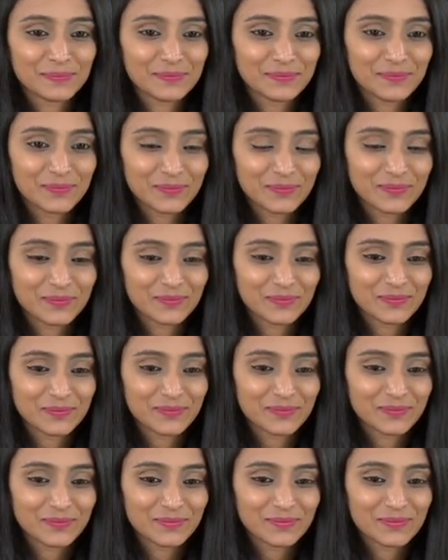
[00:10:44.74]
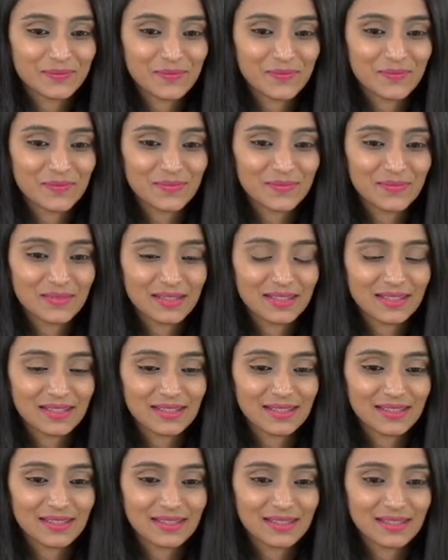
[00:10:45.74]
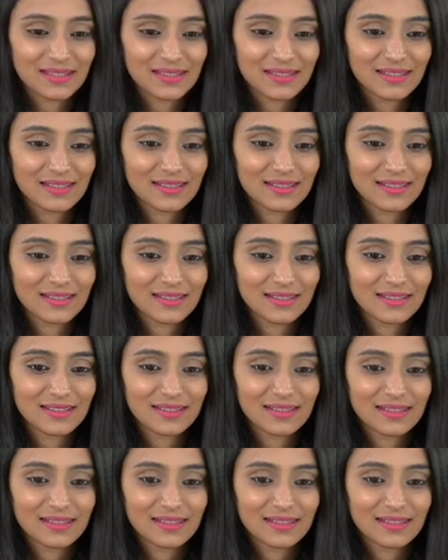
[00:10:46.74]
Nobody speaks.